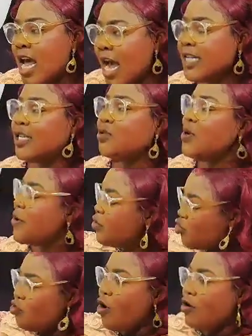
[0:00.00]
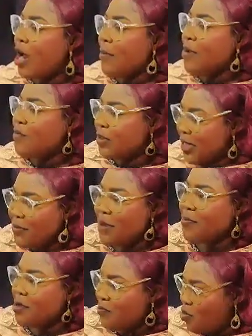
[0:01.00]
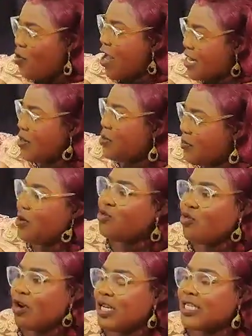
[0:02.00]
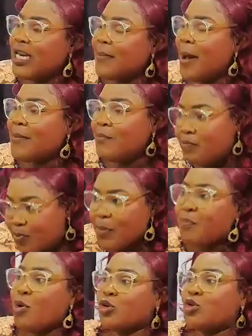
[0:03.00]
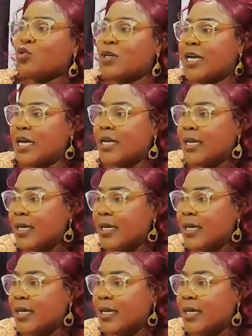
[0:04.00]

And you me drew on me, sent me when you made me do on it, and I may pass away.